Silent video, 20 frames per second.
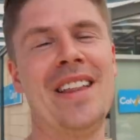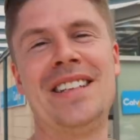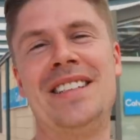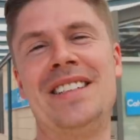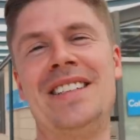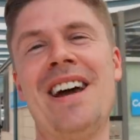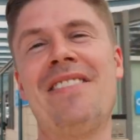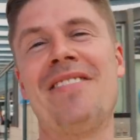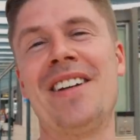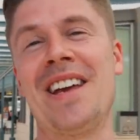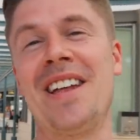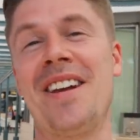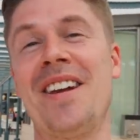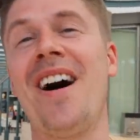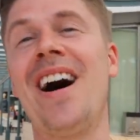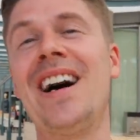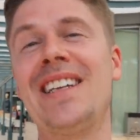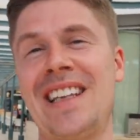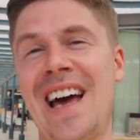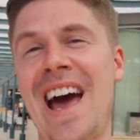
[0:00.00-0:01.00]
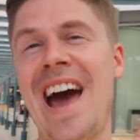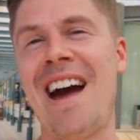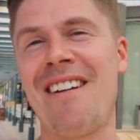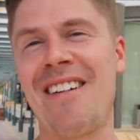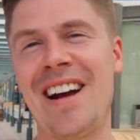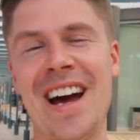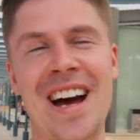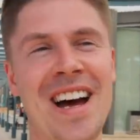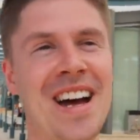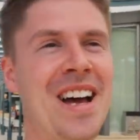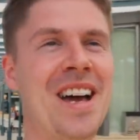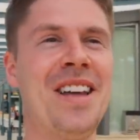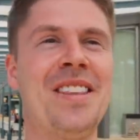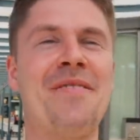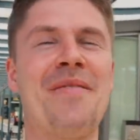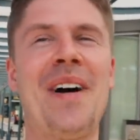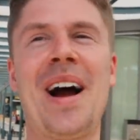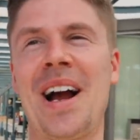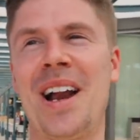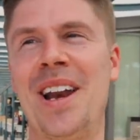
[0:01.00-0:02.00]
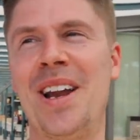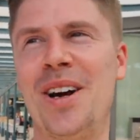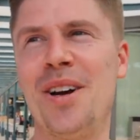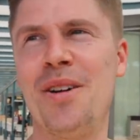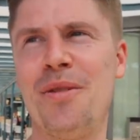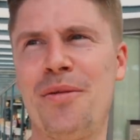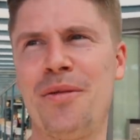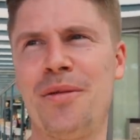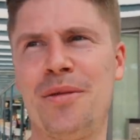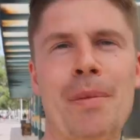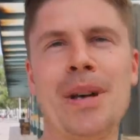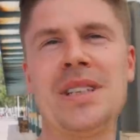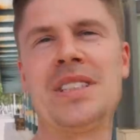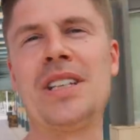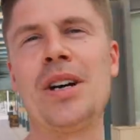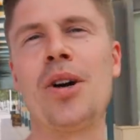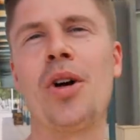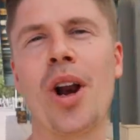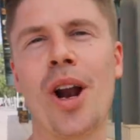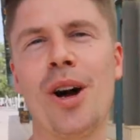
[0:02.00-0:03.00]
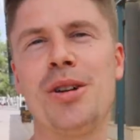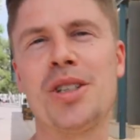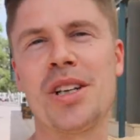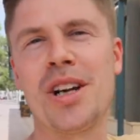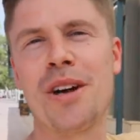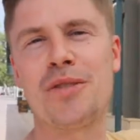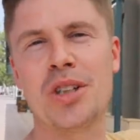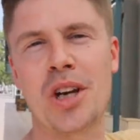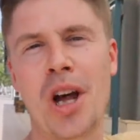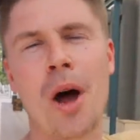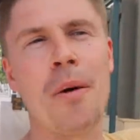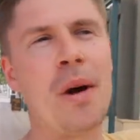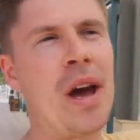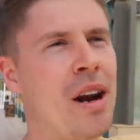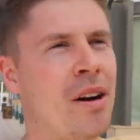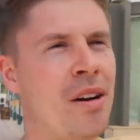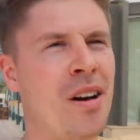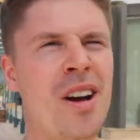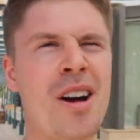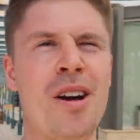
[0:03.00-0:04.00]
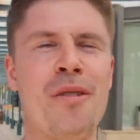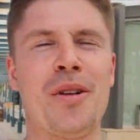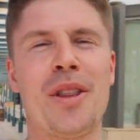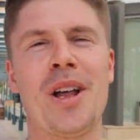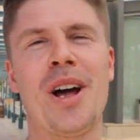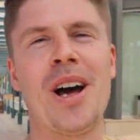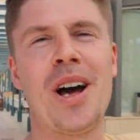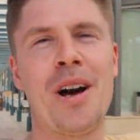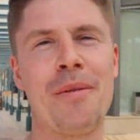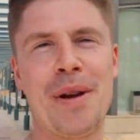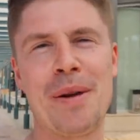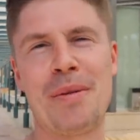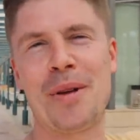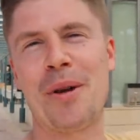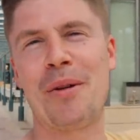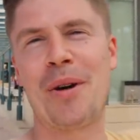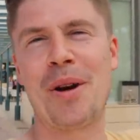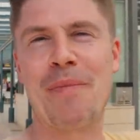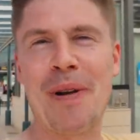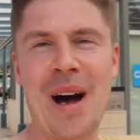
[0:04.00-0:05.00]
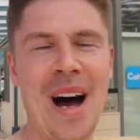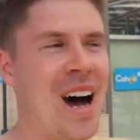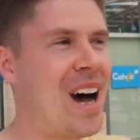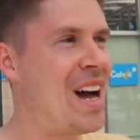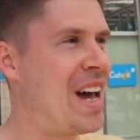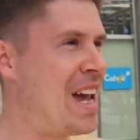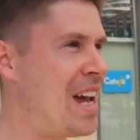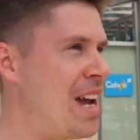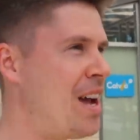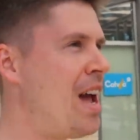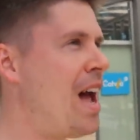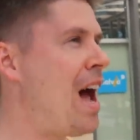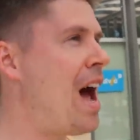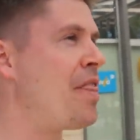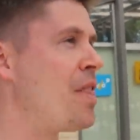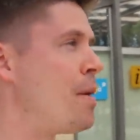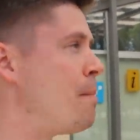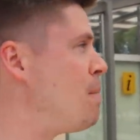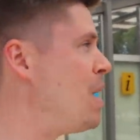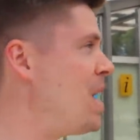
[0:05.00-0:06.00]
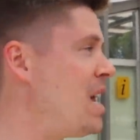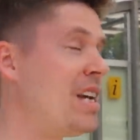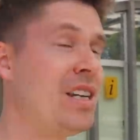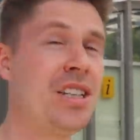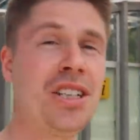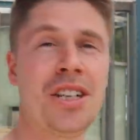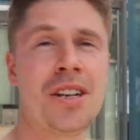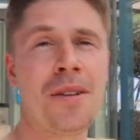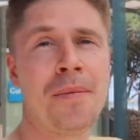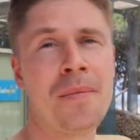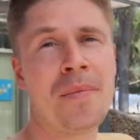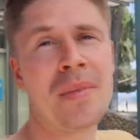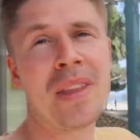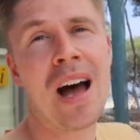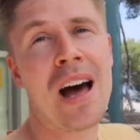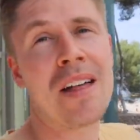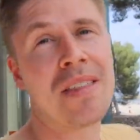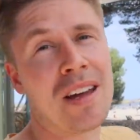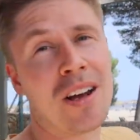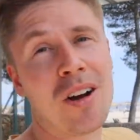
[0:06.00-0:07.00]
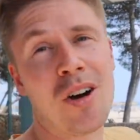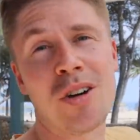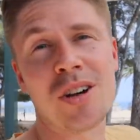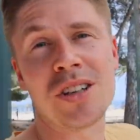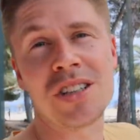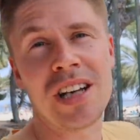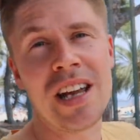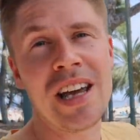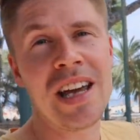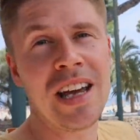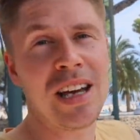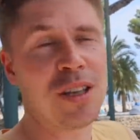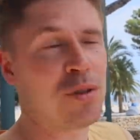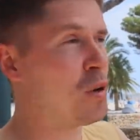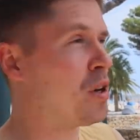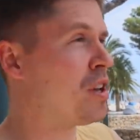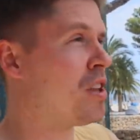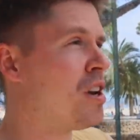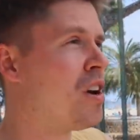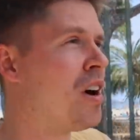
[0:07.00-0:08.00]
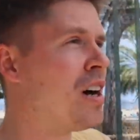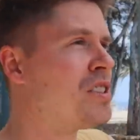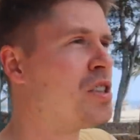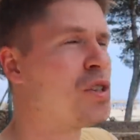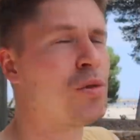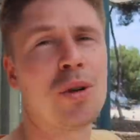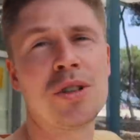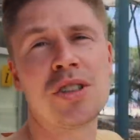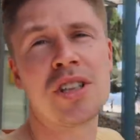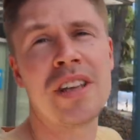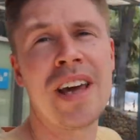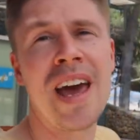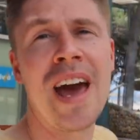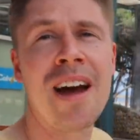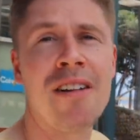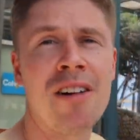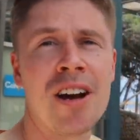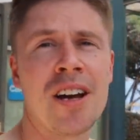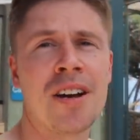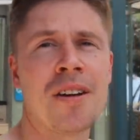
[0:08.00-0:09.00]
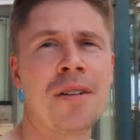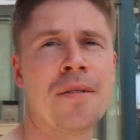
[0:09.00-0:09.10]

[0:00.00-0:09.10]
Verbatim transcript: this is definitely a nicer area than Magaluf, but still close enough to go in for the people that want to party. And the beach, I think, honestly, is one of the nicest ones in the area.